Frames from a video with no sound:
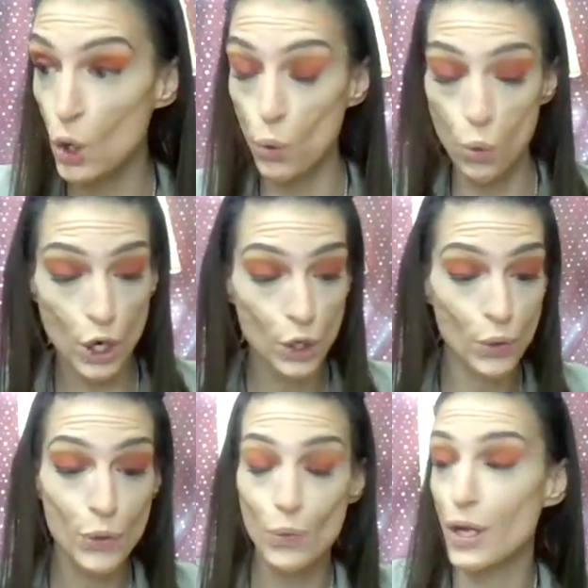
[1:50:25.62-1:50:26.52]
work
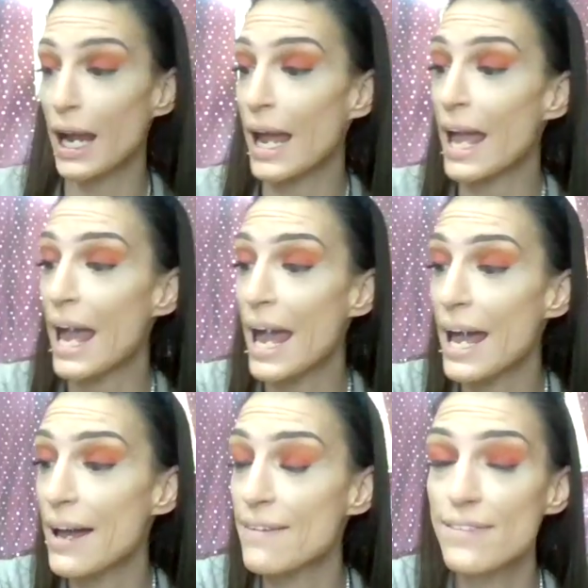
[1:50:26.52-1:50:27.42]
with what I
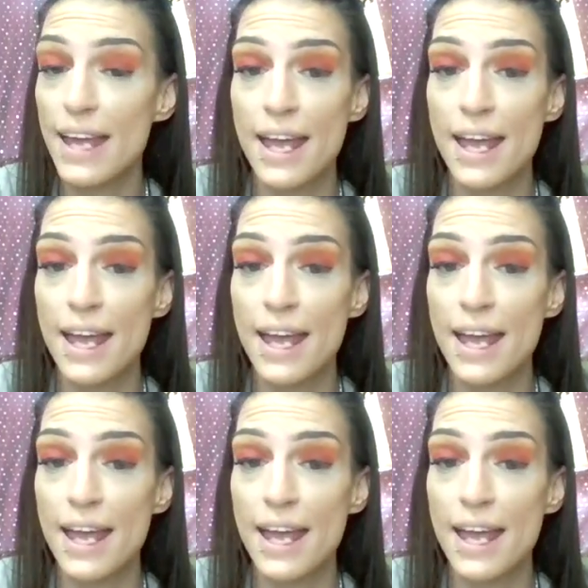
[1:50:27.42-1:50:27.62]
have